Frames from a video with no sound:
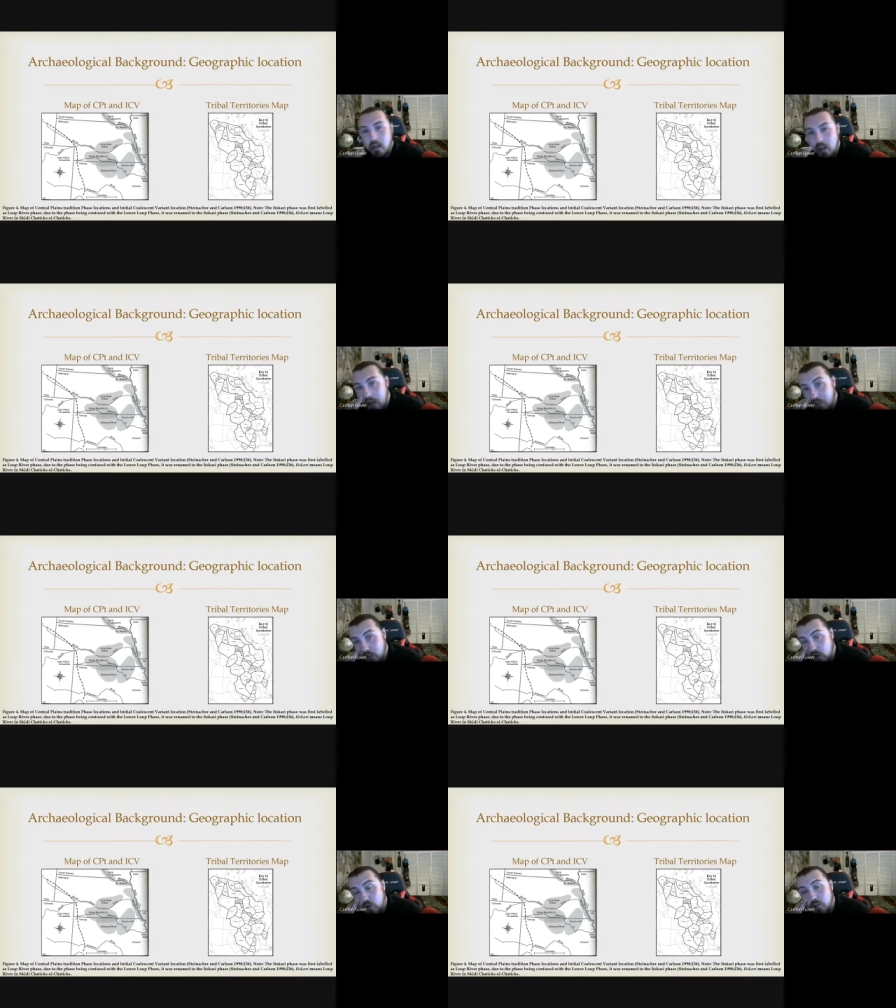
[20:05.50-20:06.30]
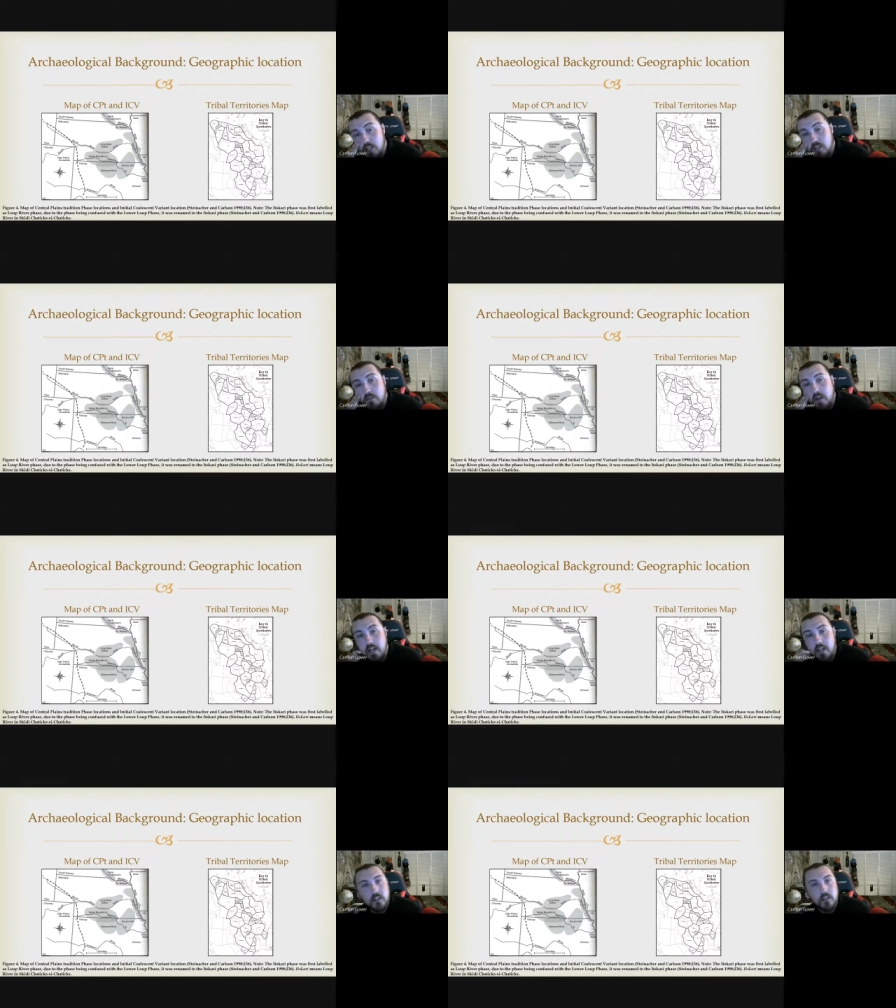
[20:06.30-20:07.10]
at the earliest
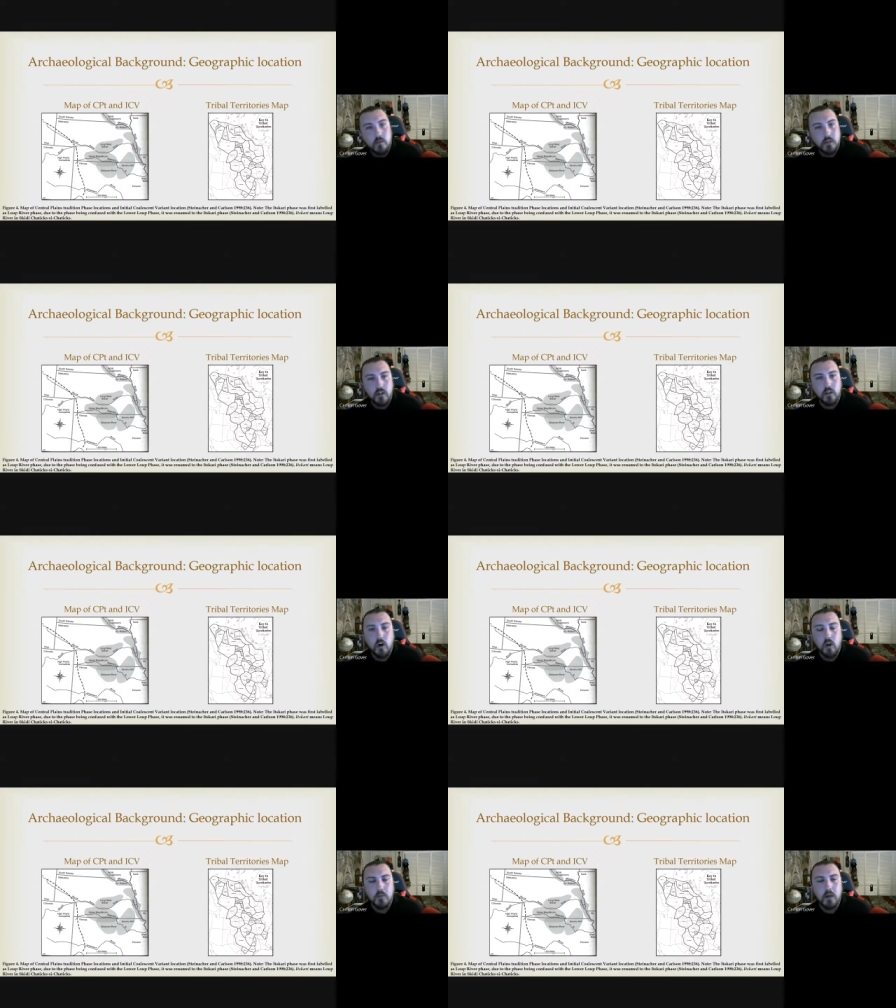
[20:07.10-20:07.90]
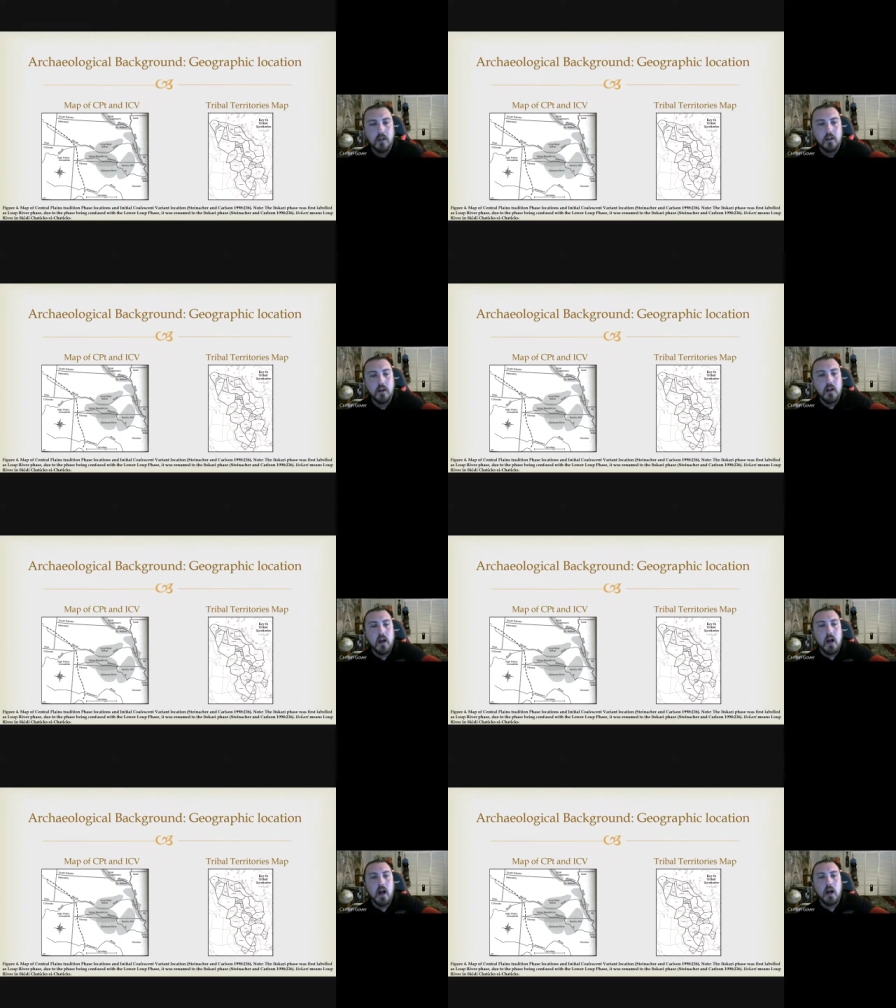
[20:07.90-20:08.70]
phase, is what they're called. But
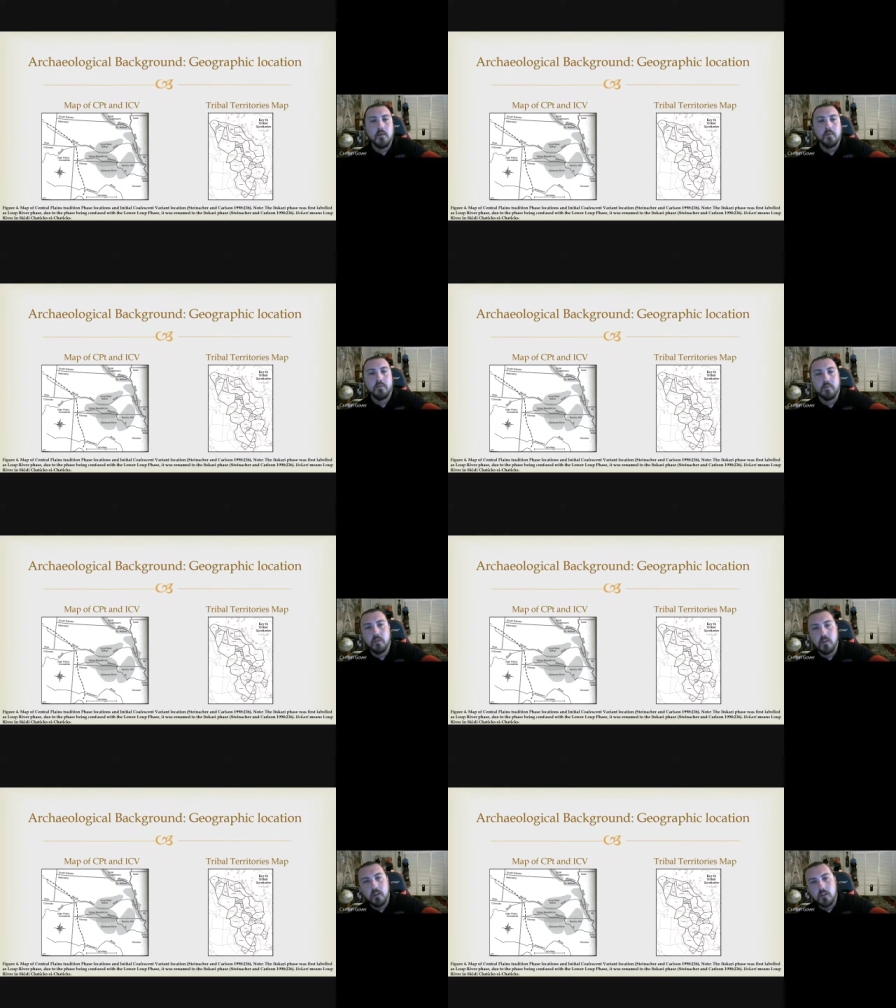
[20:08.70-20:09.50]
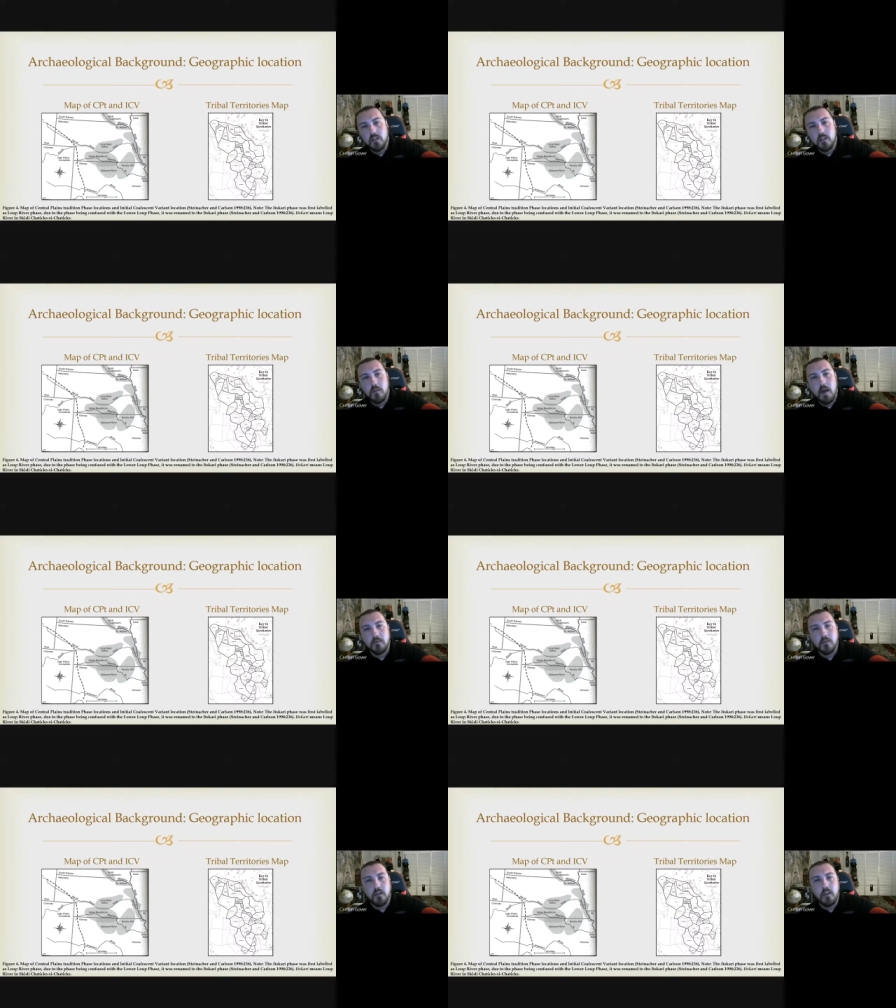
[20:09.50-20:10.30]
um, this is the map
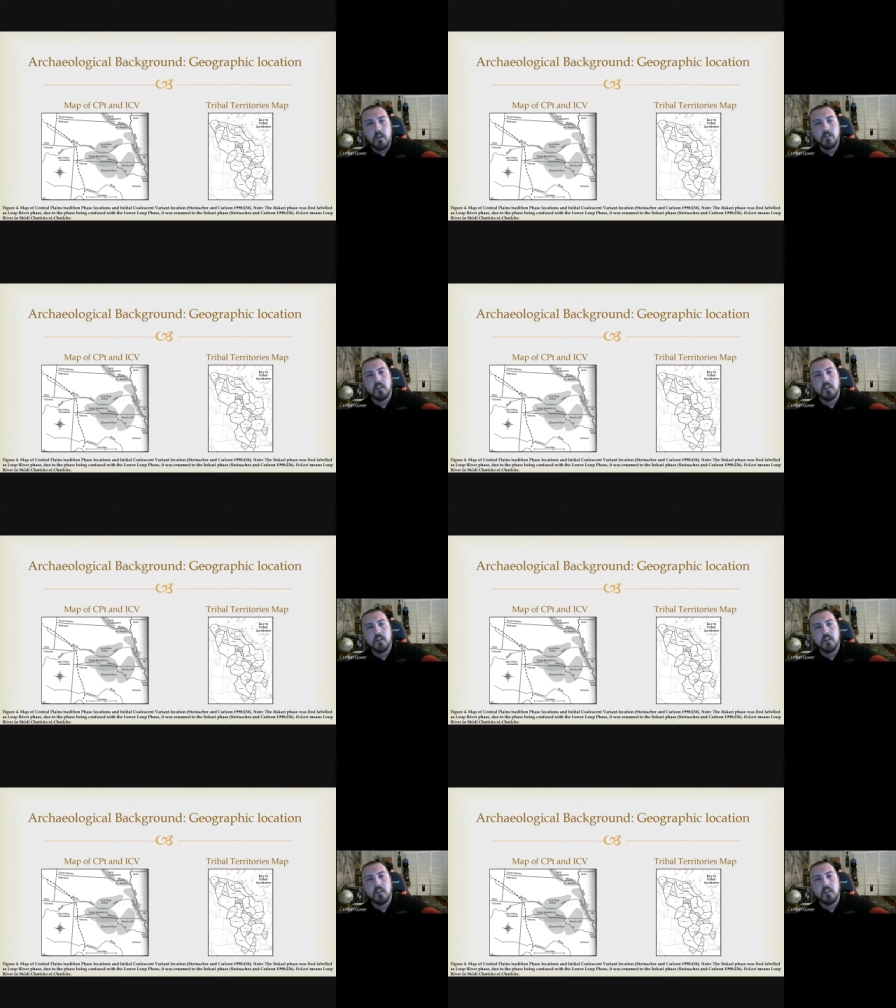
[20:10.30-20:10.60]
to the left.